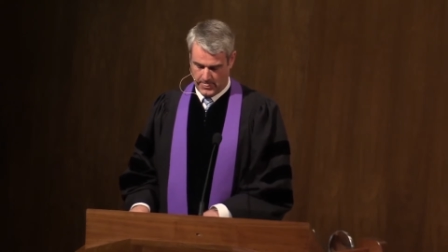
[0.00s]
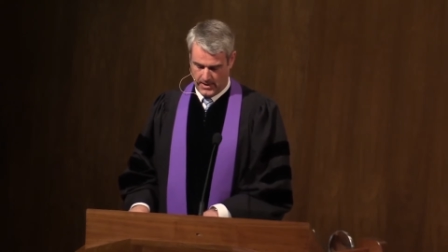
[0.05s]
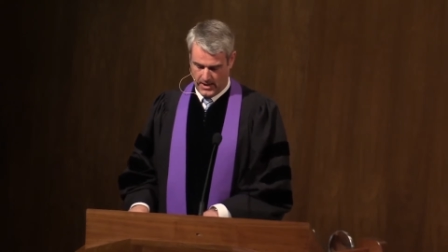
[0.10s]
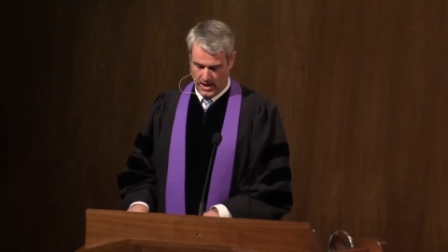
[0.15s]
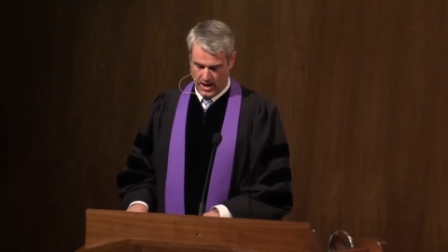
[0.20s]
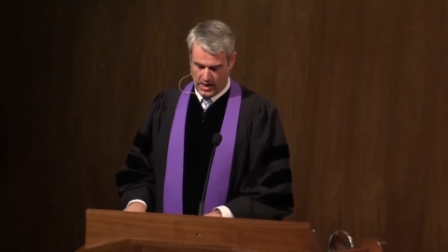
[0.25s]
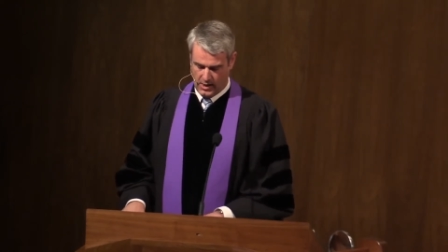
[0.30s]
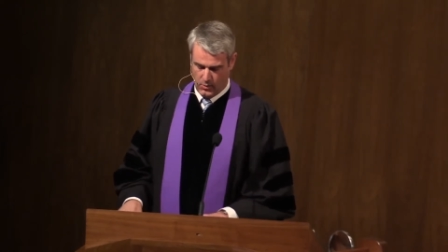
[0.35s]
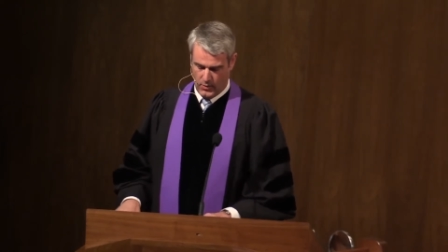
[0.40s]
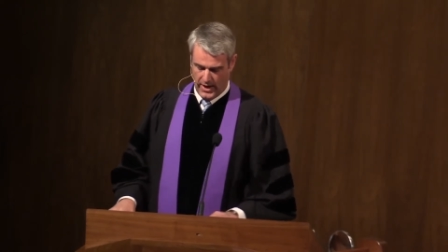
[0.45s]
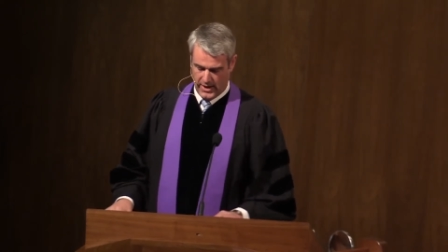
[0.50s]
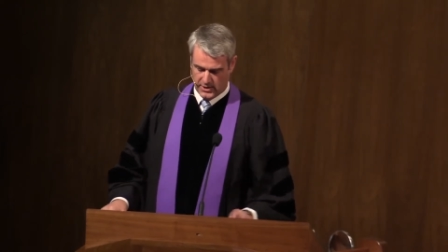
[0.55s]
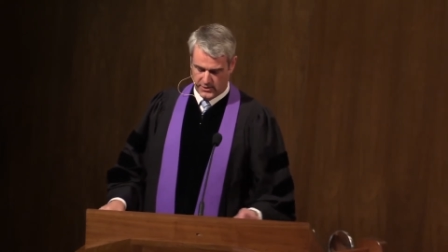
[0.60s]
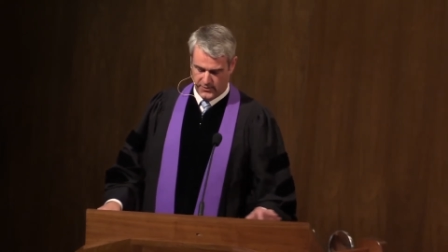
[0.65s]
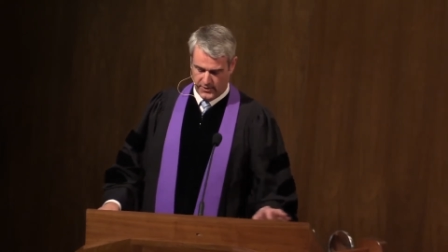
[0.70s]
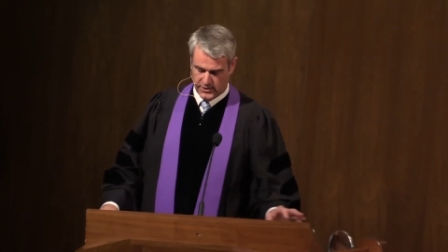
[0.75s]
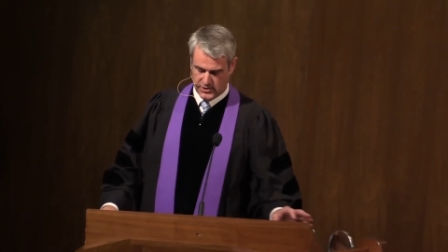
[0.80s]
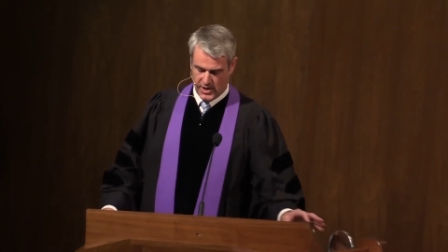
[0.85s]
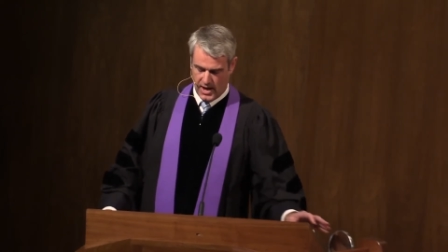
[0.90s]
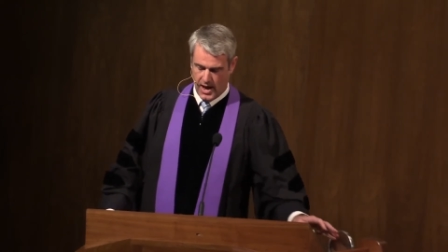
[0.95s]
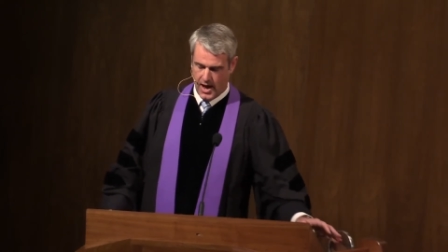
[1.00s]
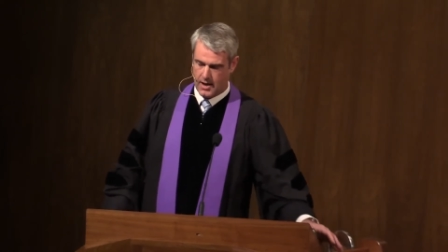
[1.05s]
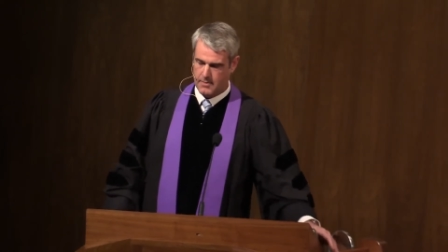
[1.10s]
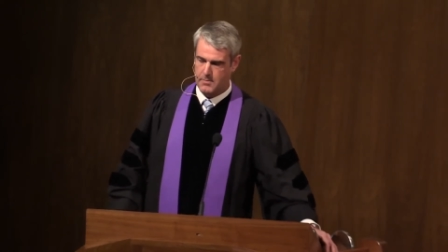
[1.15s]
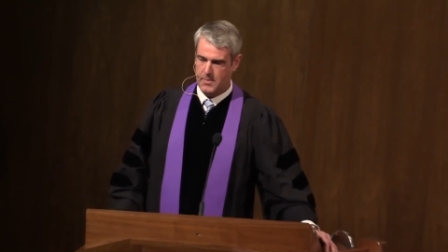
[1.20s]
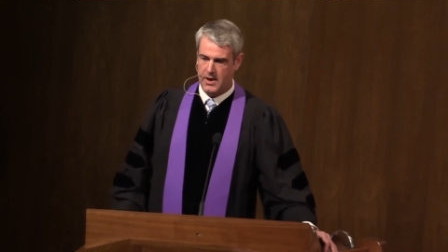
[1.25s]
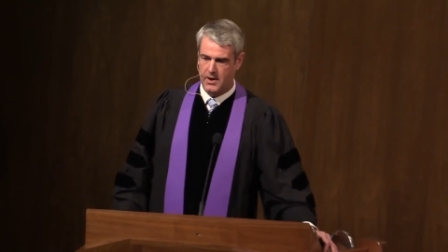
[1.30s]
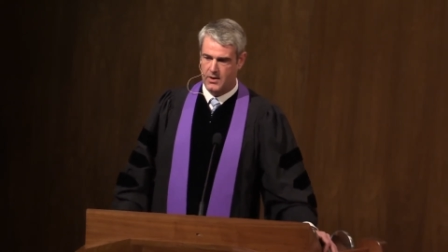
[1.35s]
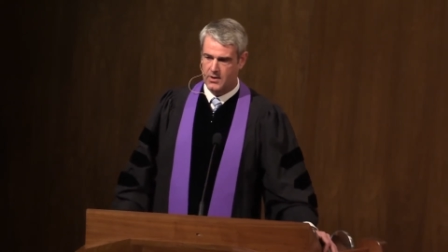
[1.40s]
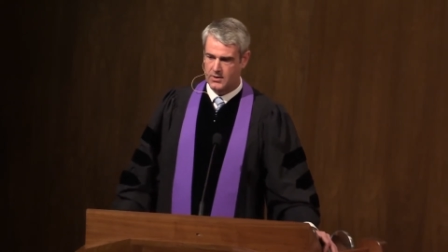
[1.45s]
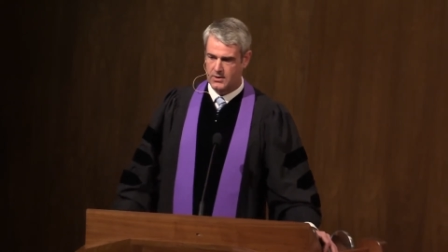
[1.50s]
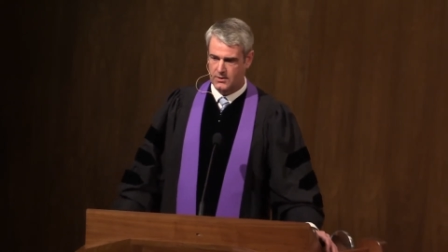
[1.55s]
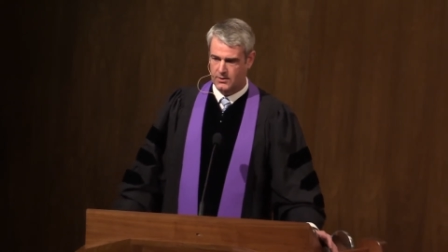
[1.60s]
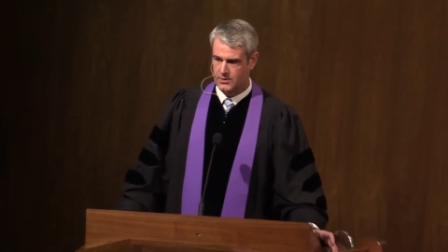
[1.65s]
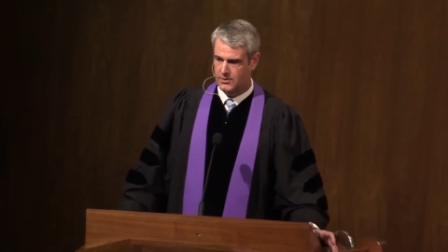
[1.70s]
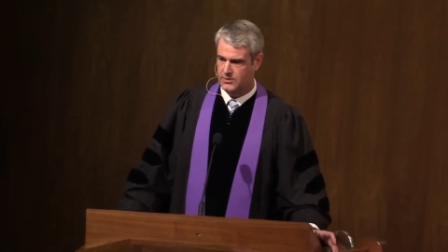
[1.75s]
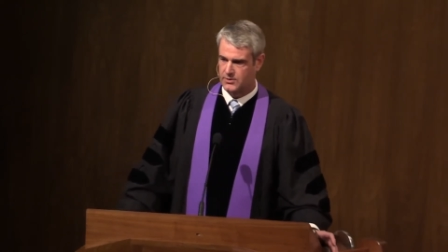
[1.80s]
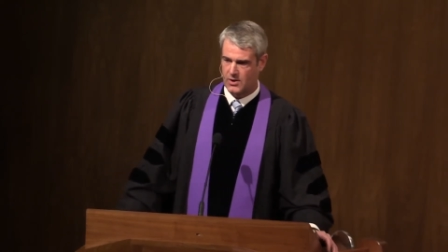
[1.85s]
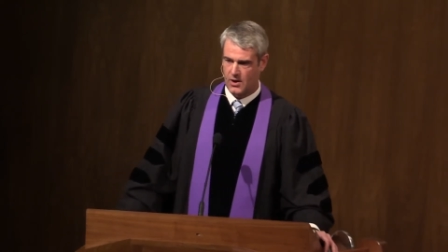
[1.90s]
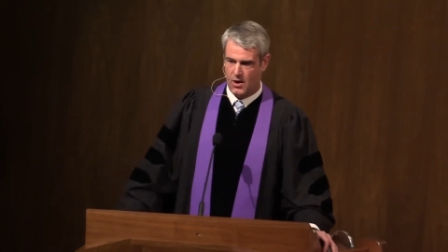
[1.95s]
Always for John,
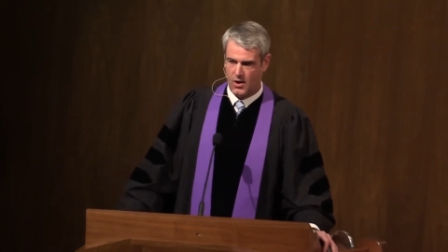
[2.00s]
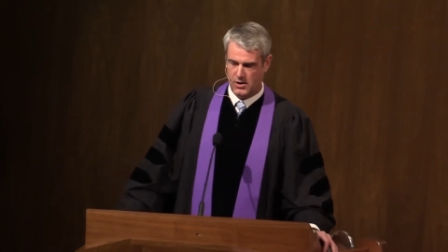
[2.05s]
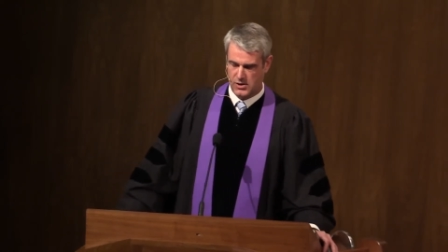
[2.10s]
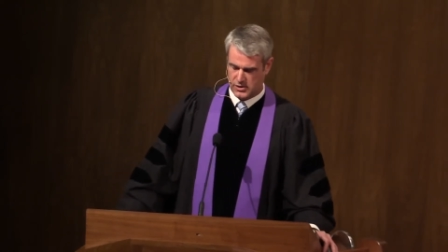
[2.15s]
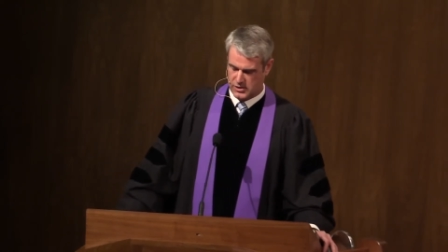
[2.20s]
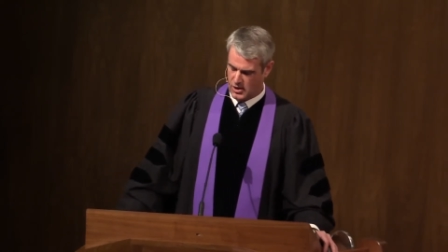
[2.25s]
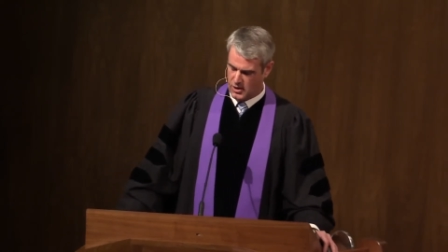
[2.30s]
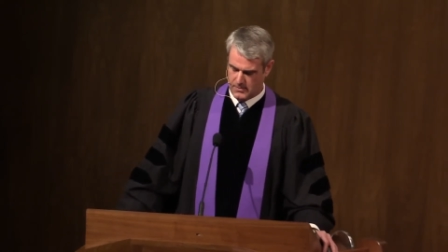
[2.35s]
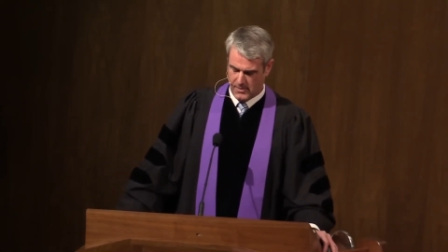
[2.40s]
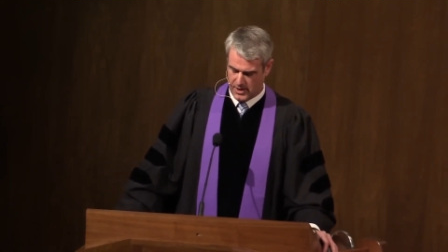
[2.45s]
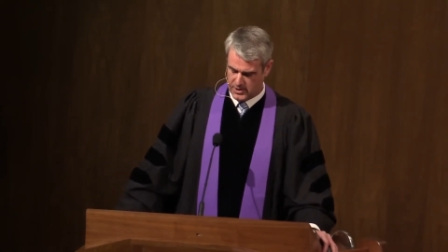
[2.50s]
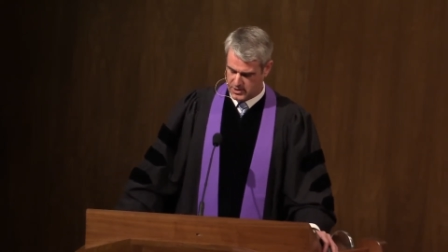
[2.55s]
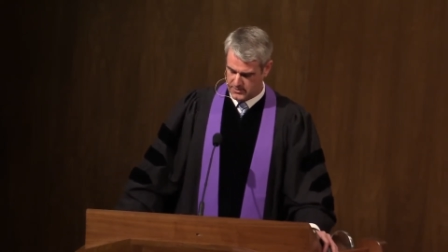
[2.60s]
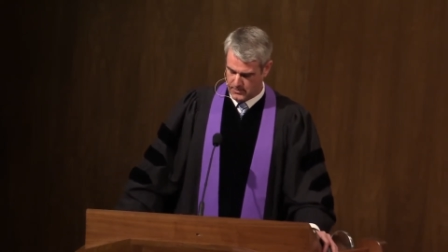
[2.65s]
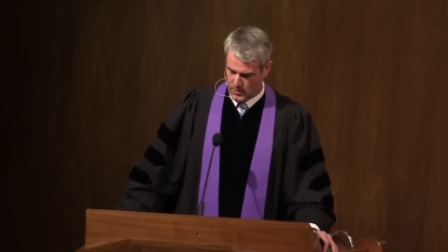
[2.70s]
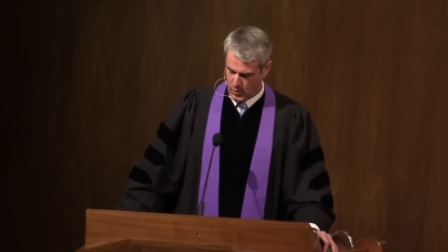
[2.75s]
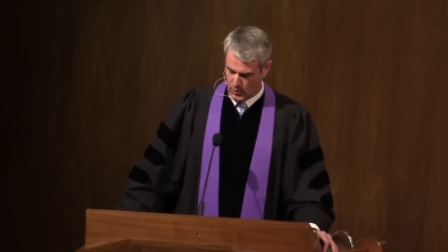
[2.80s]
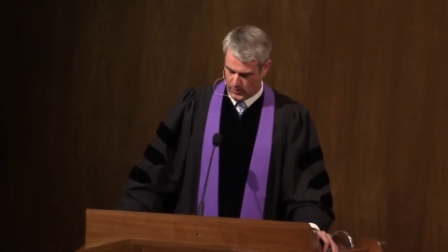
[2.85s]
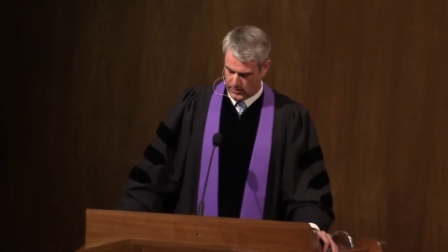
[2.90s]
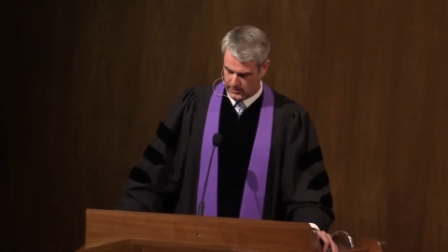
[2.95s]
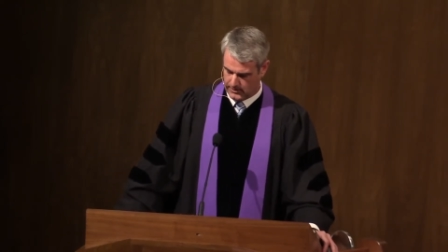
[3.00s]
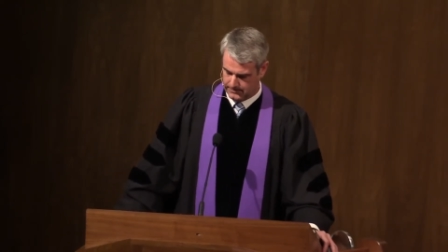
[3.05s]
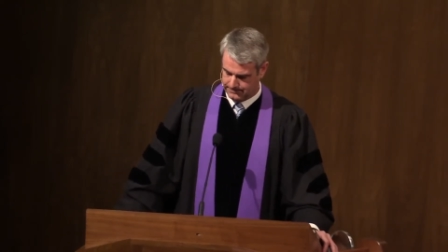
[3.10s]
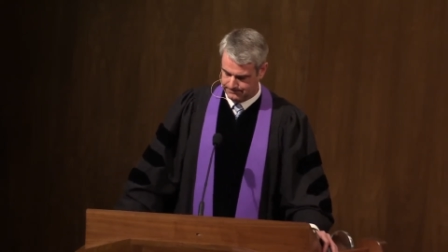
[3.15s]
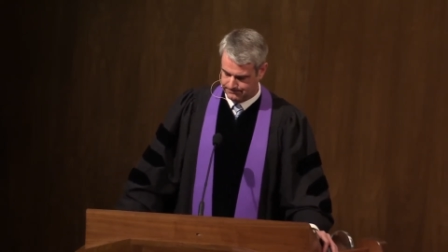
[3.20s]
miracles are so much more.